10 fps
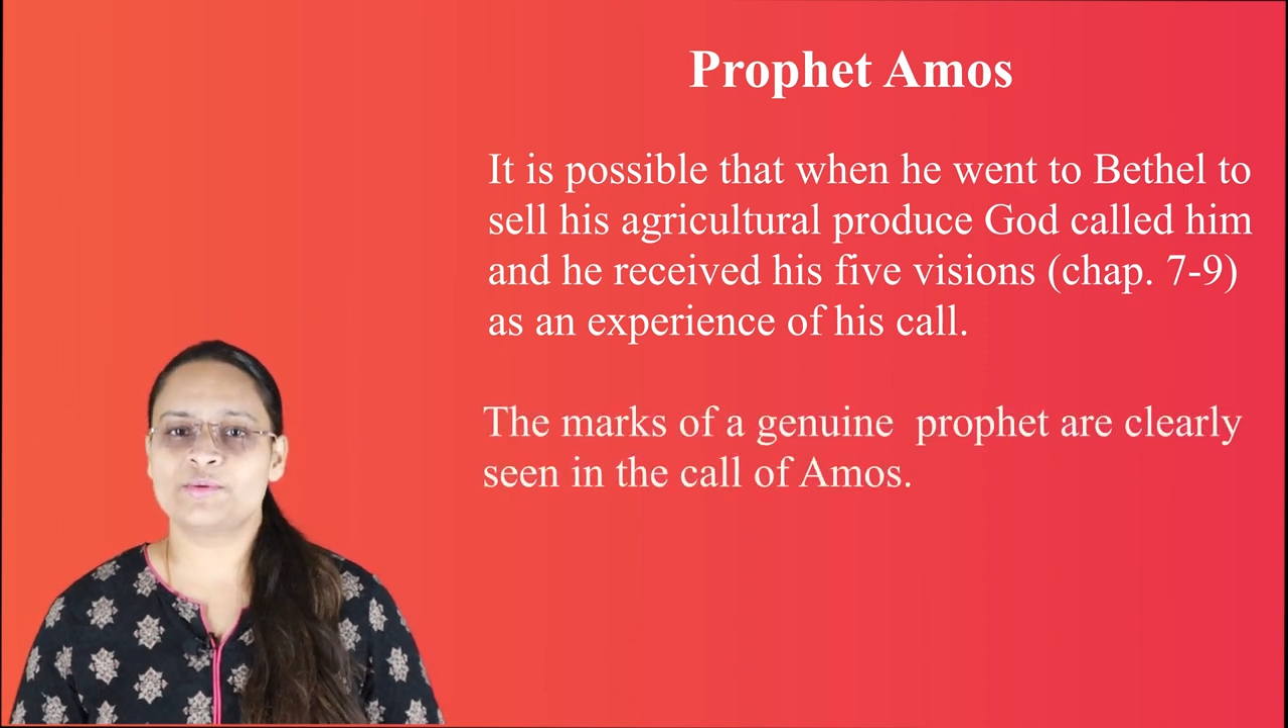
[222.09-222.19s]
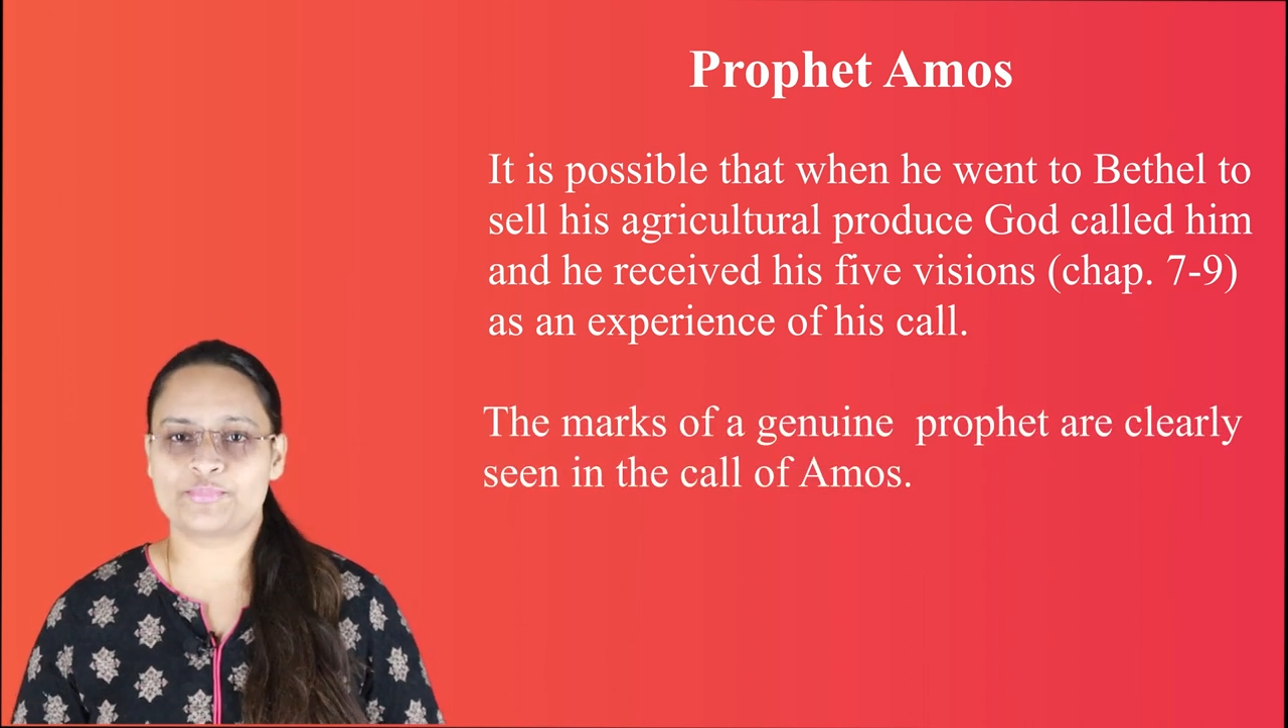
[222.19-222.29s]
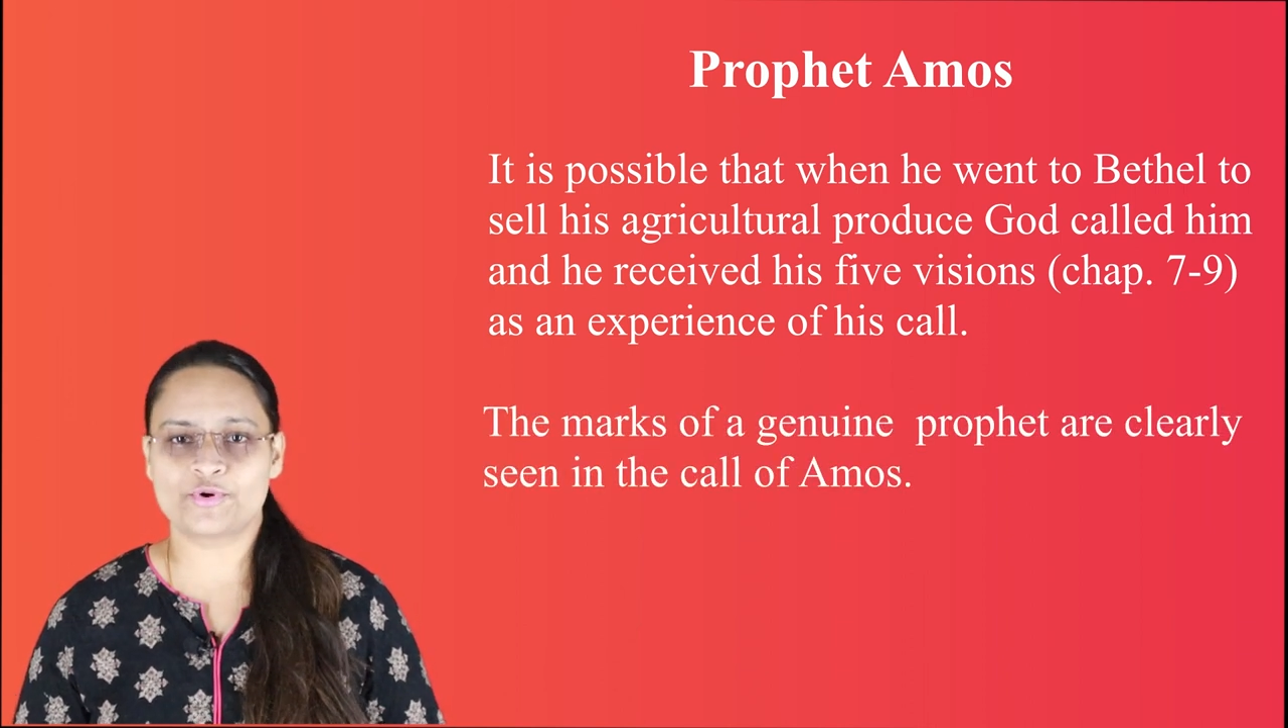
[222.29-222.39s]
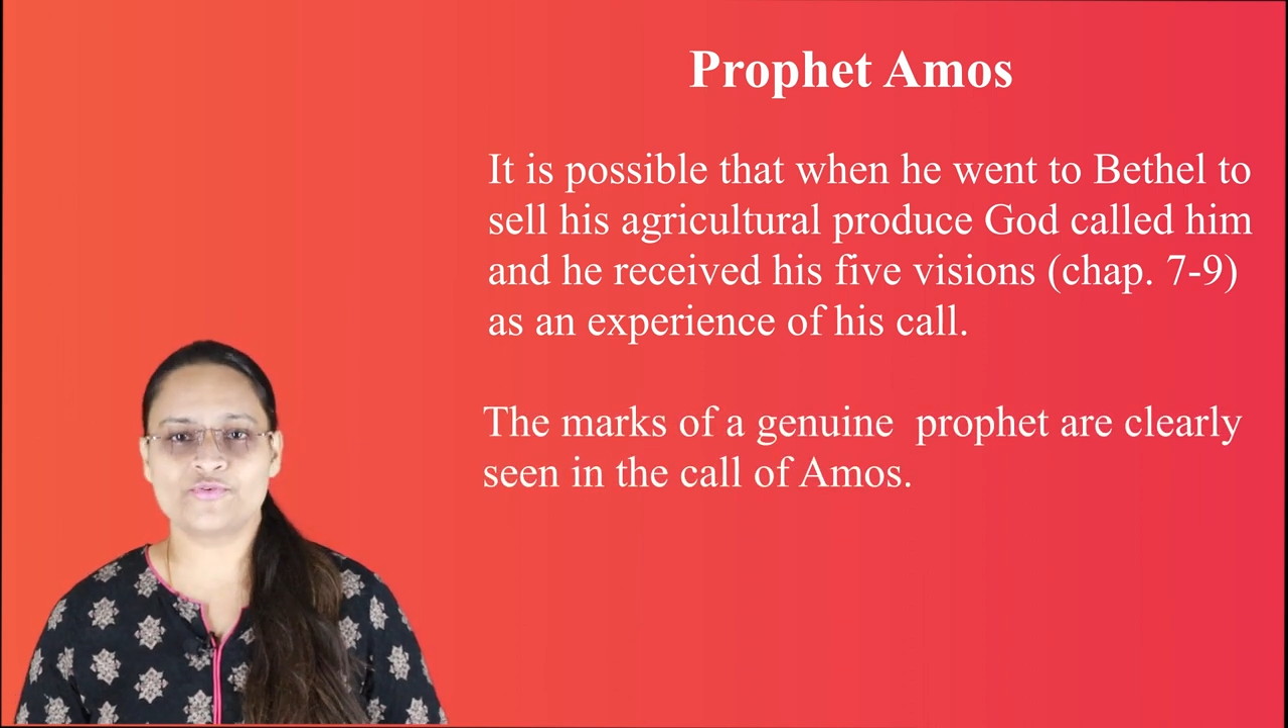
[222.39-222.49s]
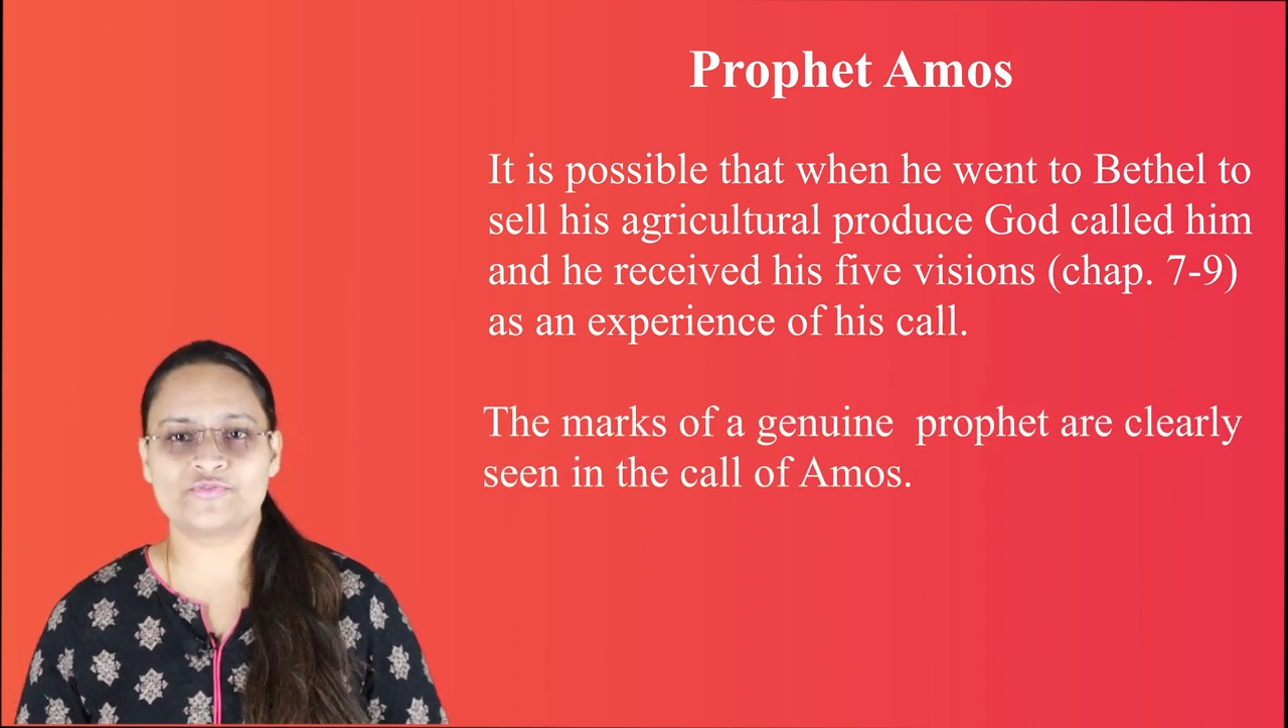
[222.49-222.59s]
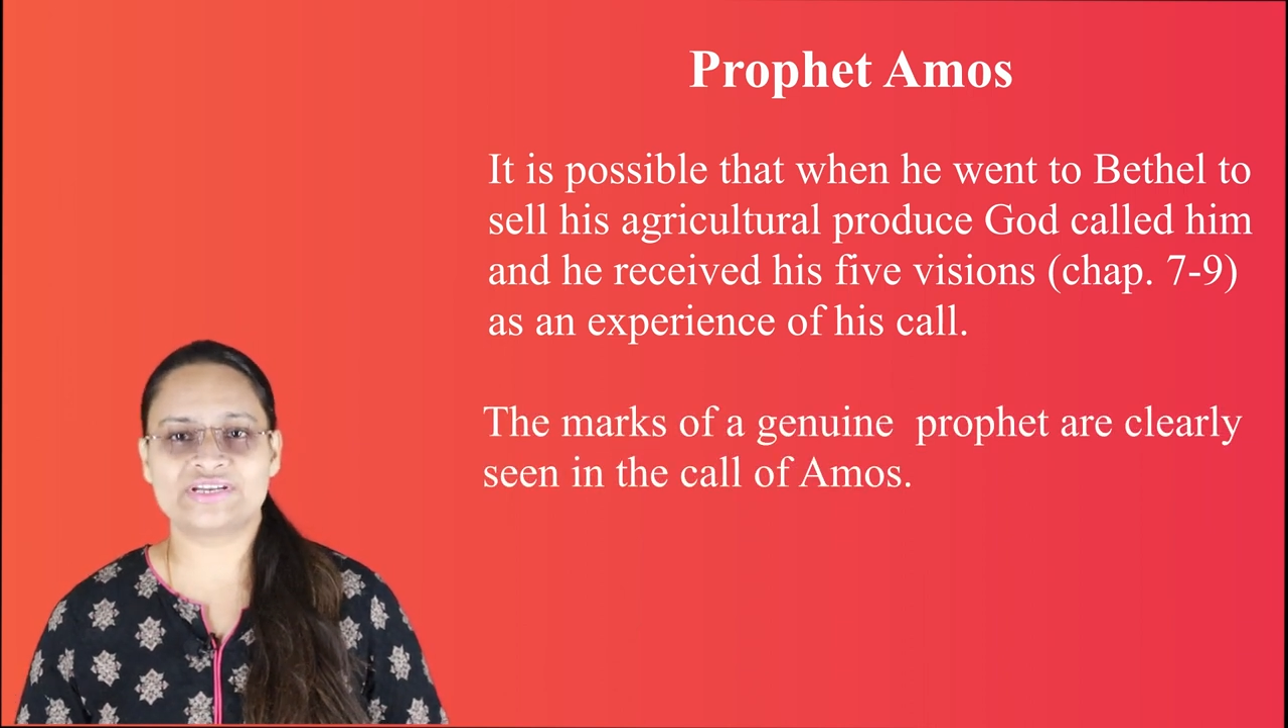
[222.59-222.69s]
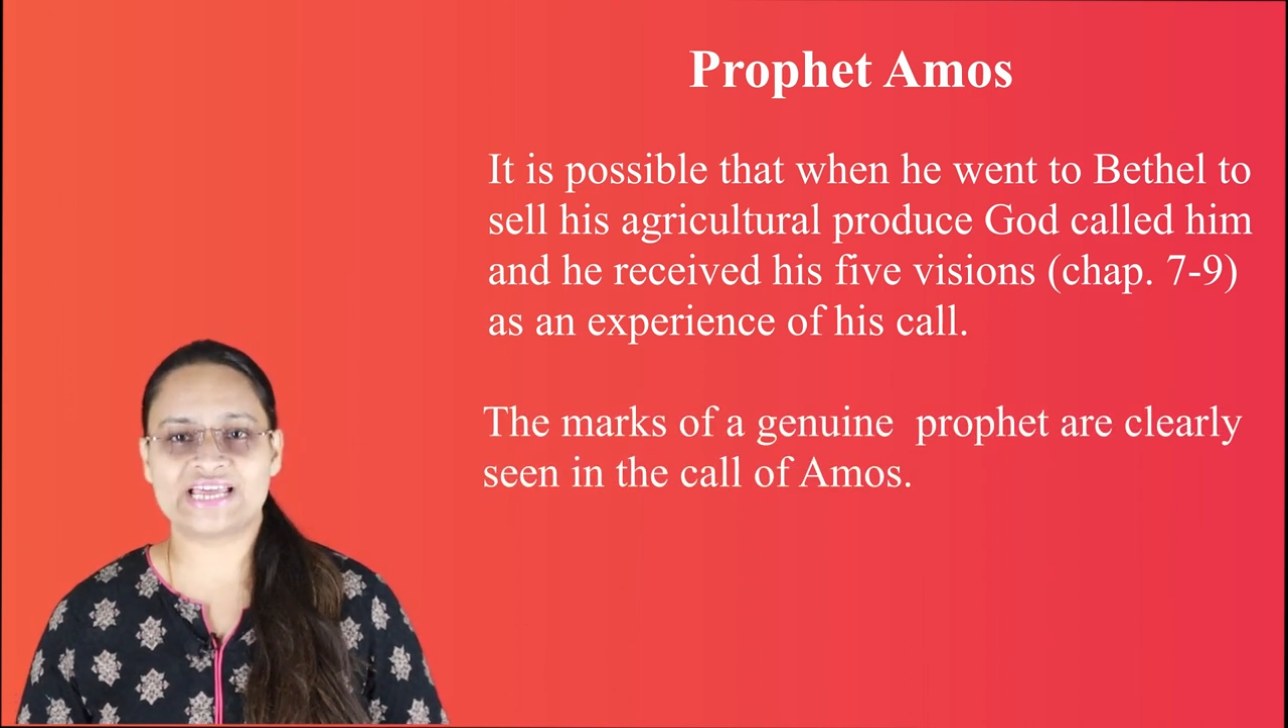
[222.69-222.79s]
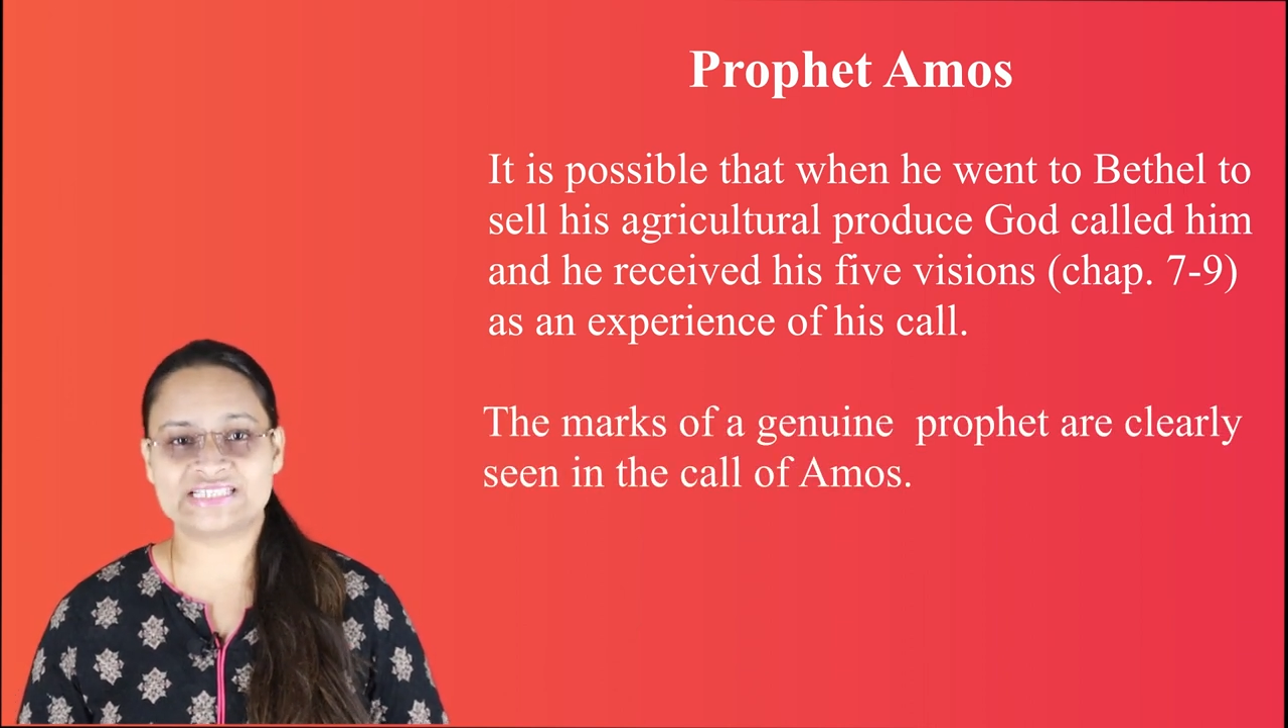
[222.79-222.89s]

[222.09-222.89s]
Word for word: prophet